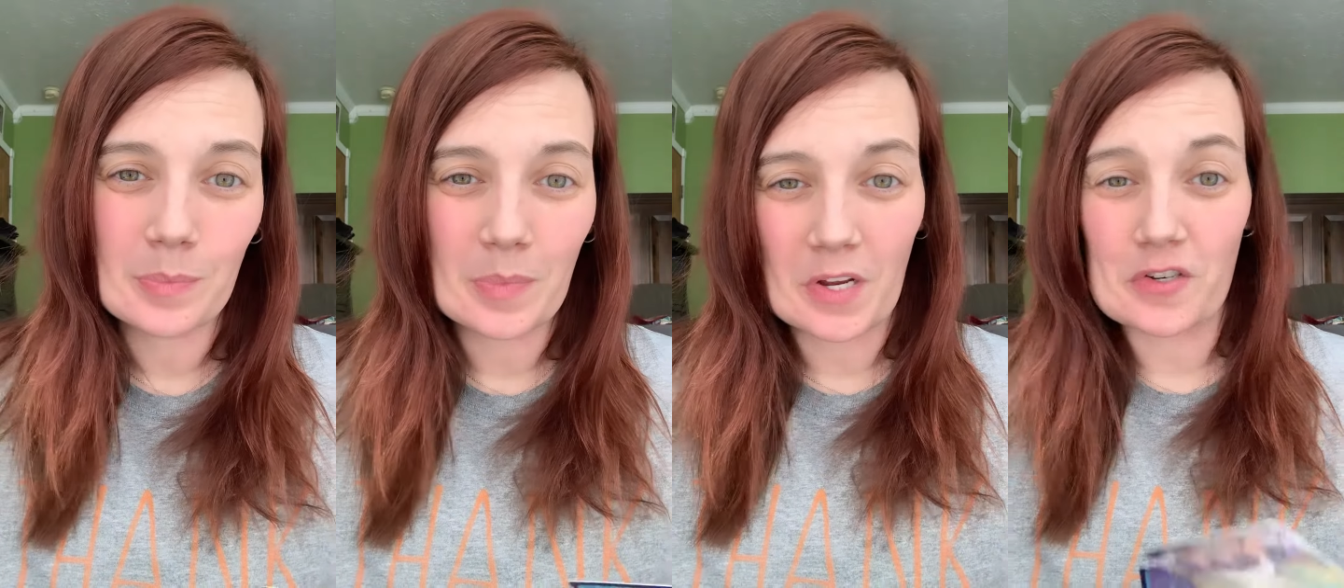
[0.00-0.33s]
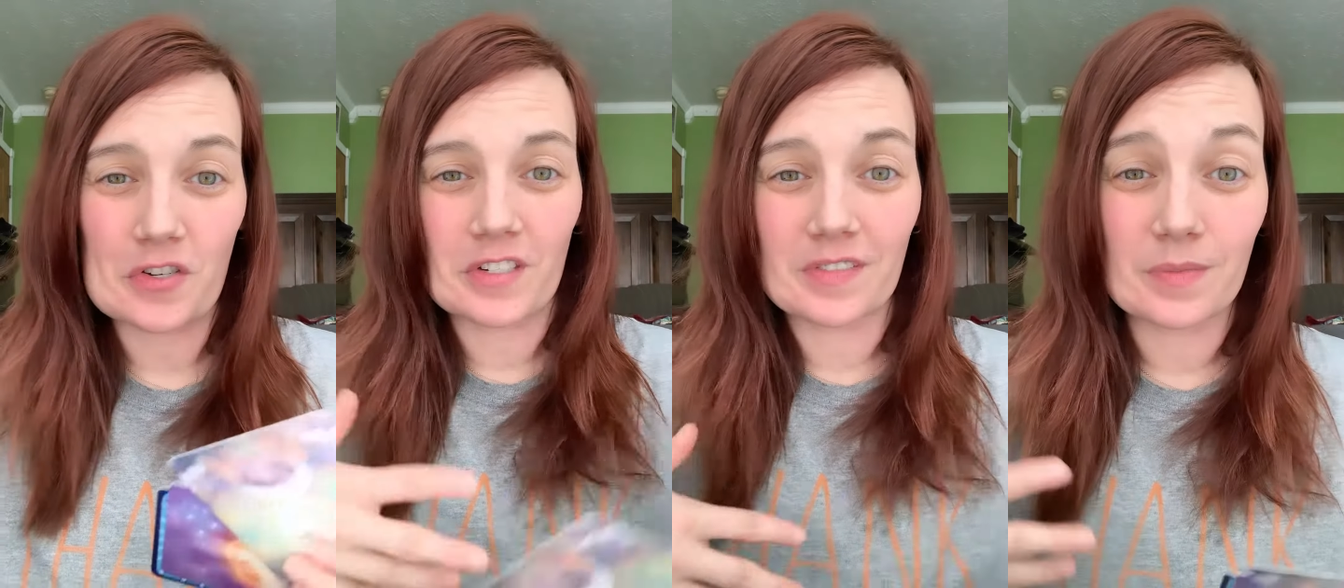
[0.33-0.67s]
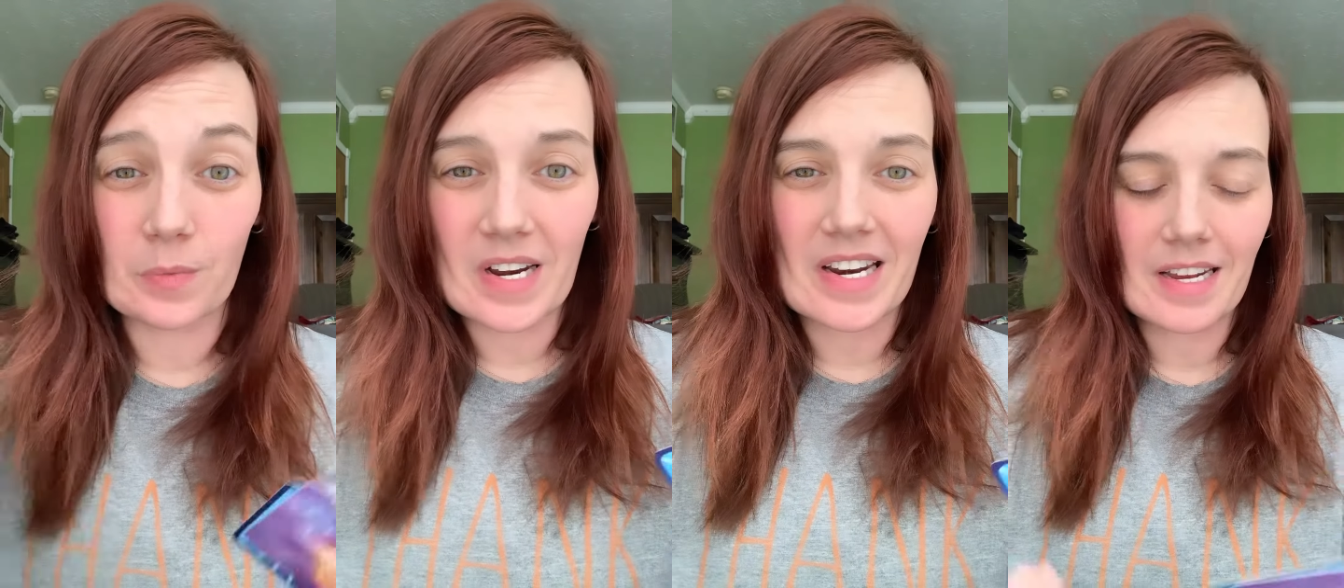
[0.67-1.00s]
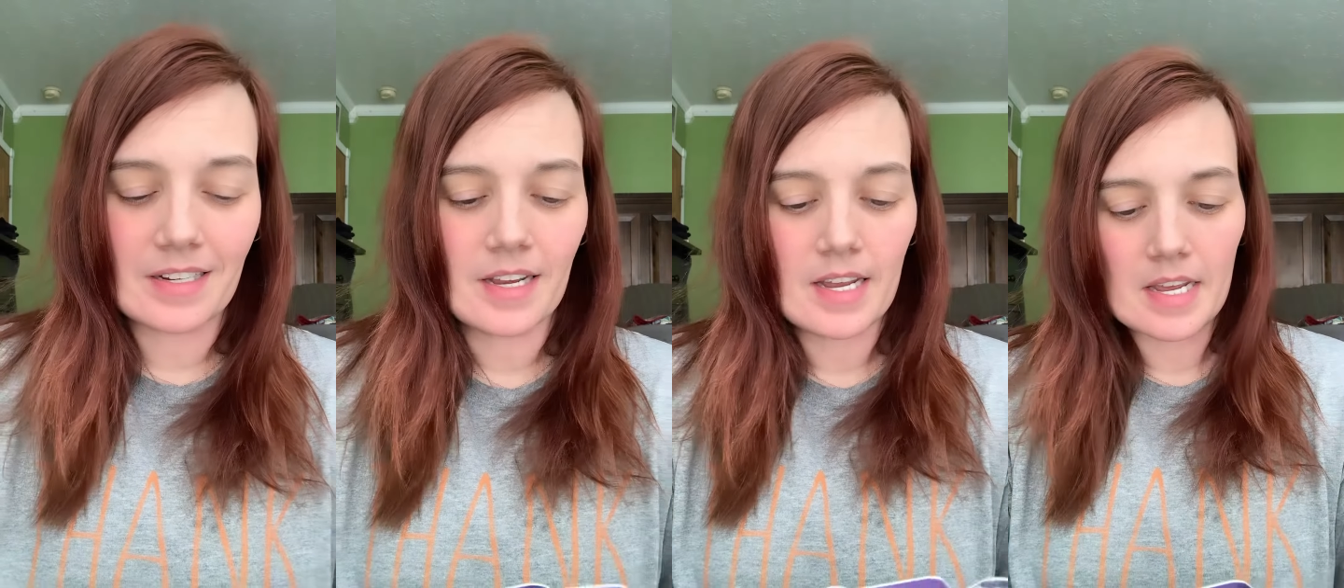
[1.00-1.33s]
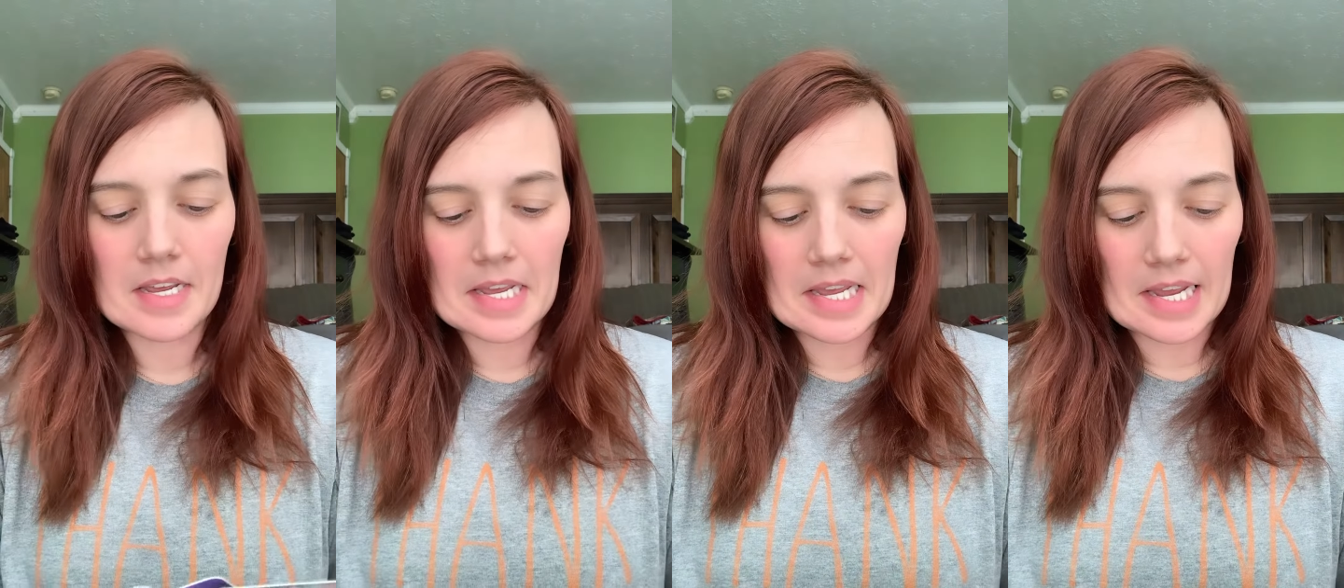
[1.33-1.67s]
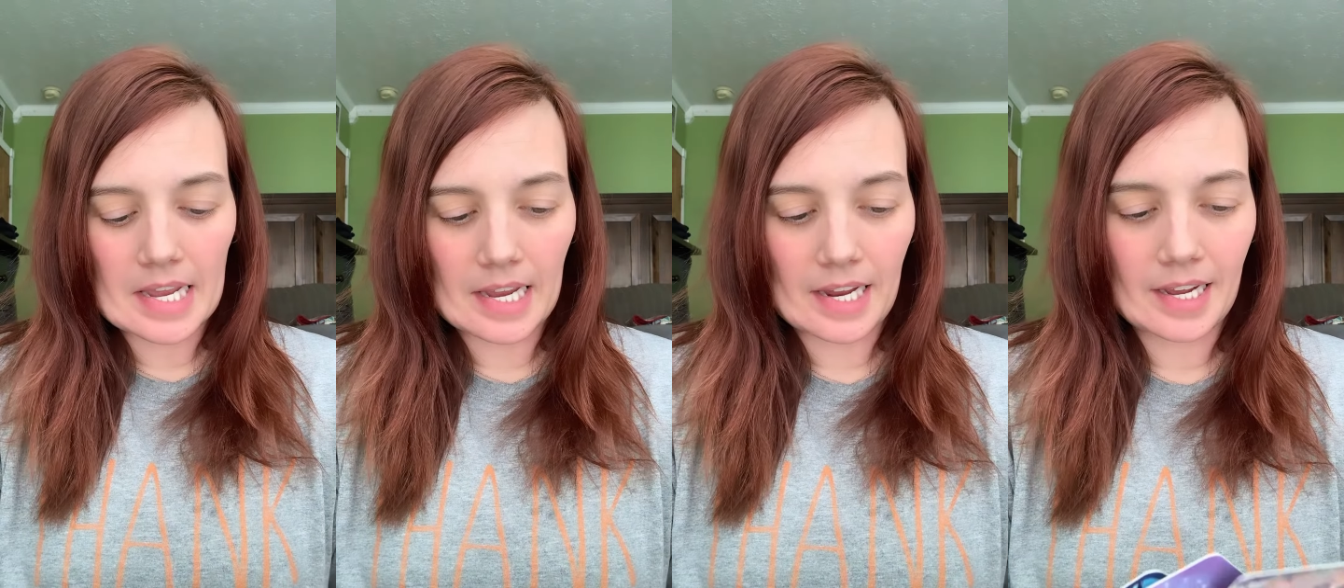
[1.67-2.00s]
picture reading
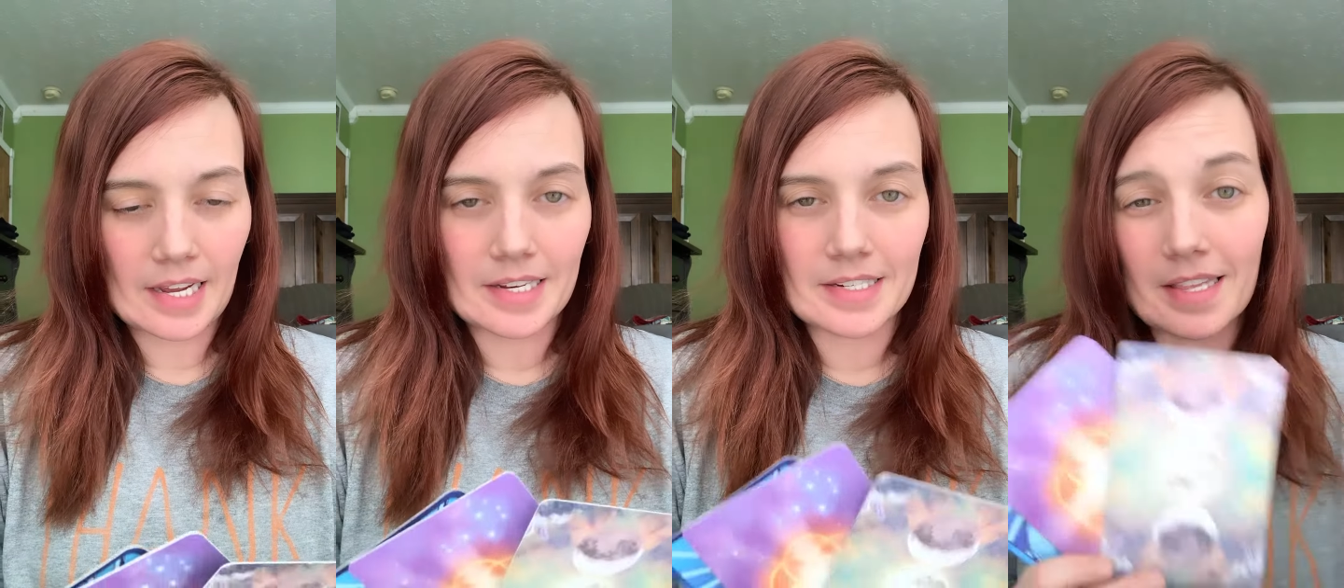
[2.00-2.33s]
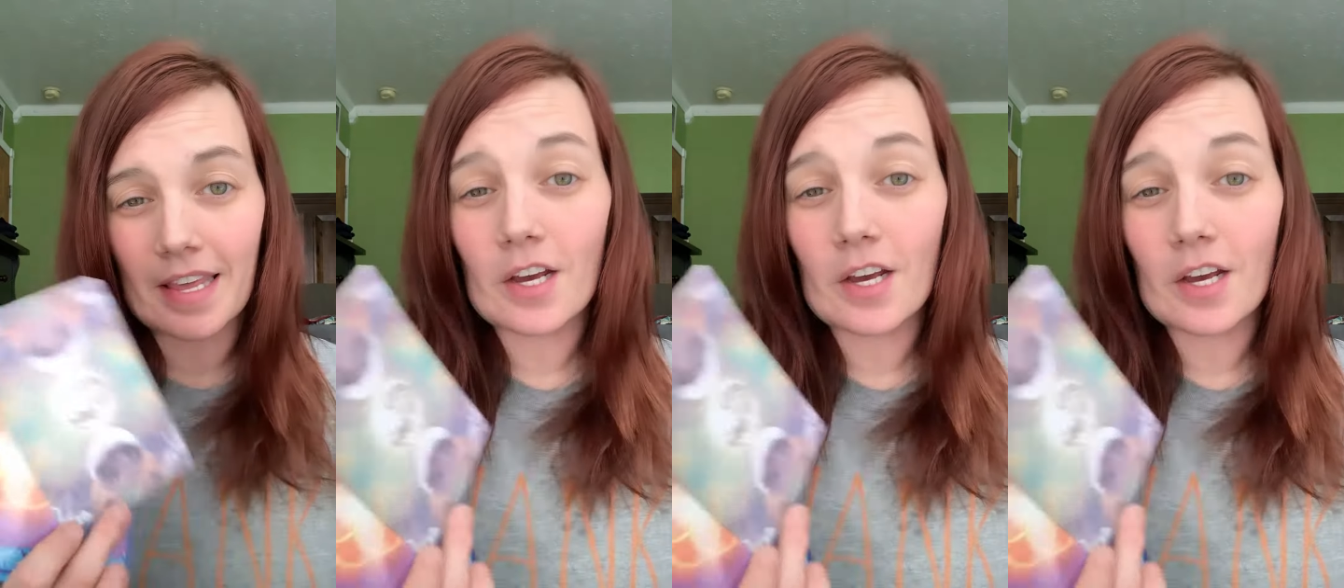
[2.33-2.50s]
and they